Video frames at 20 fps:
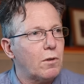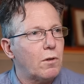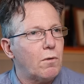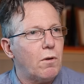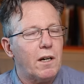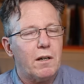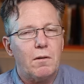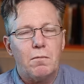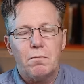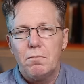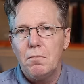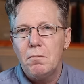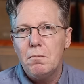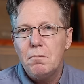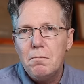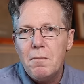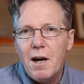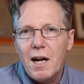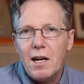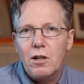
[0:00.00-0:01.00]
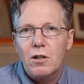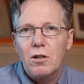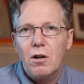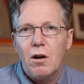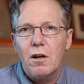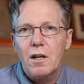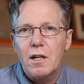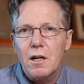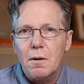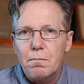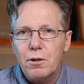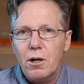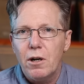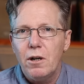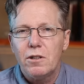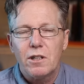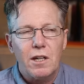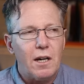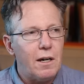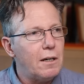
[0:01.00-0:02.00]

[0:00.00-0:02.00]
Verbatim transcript: quite a melancholy approach.